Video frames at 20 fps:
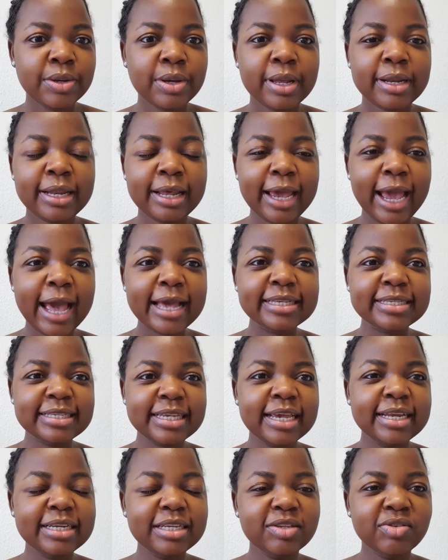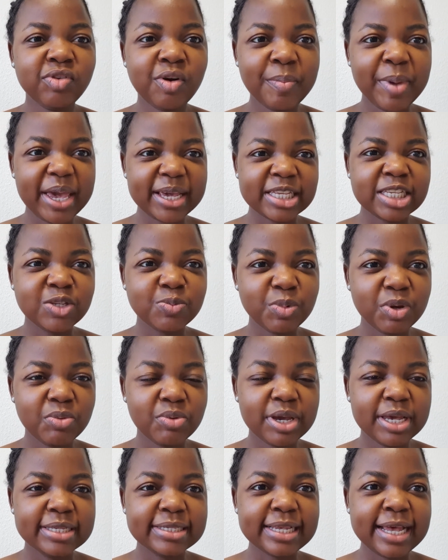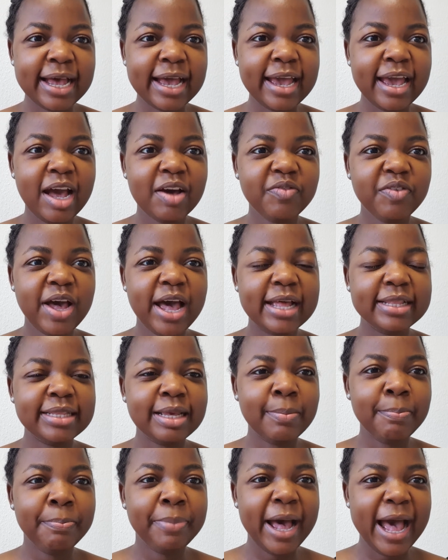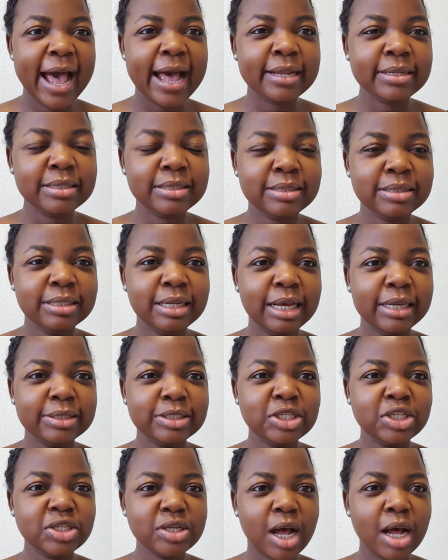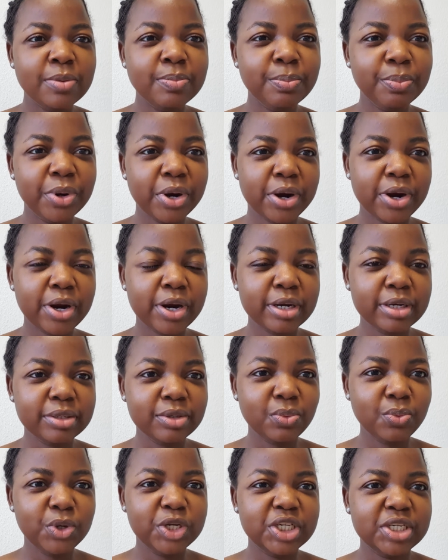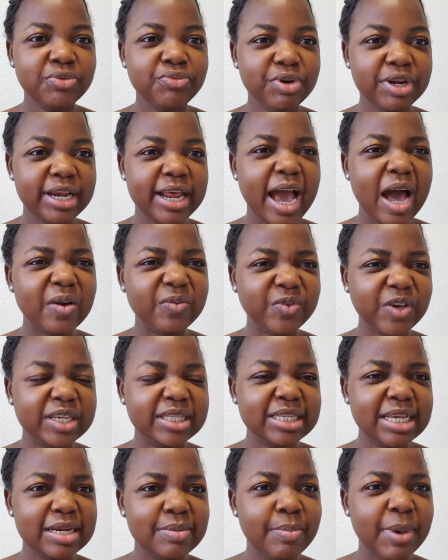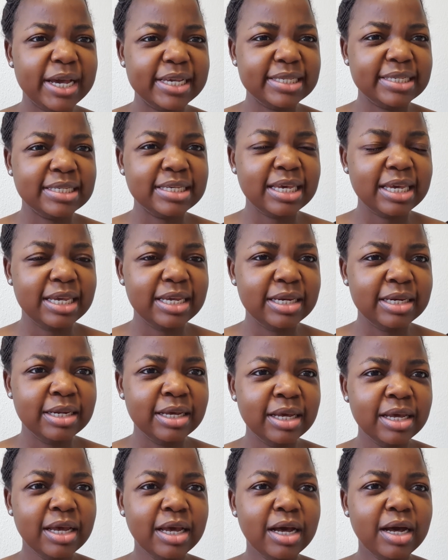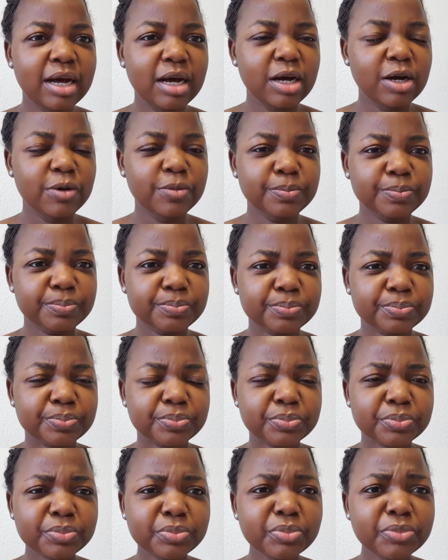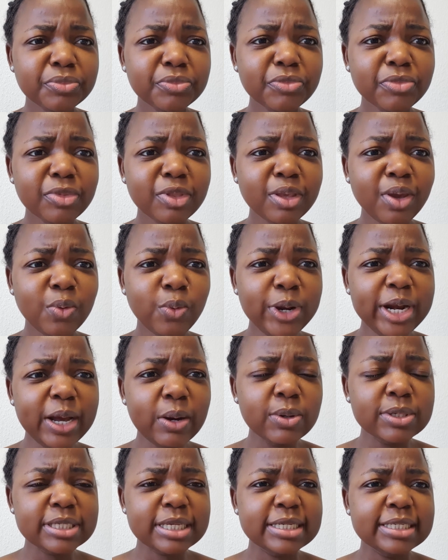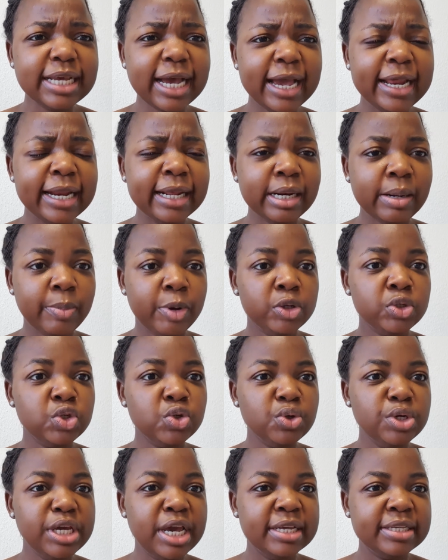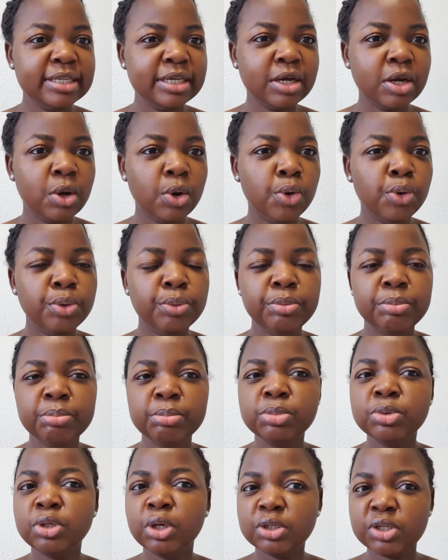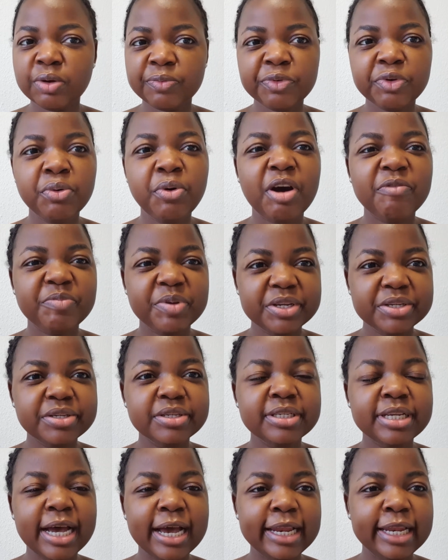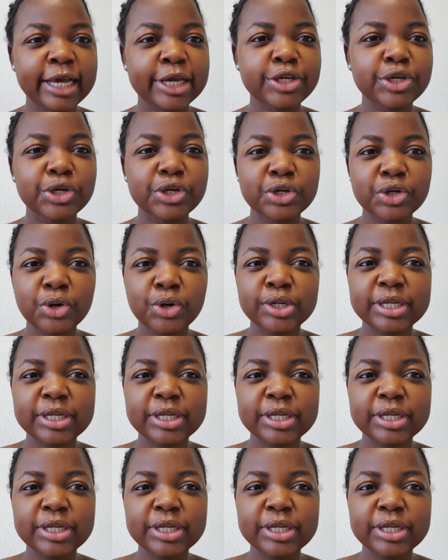Like I say this from experience, I have had a bad sunburn which really affected my skin when I was in Thailand about 2 years ago. Those of you who have been to Thailand, you know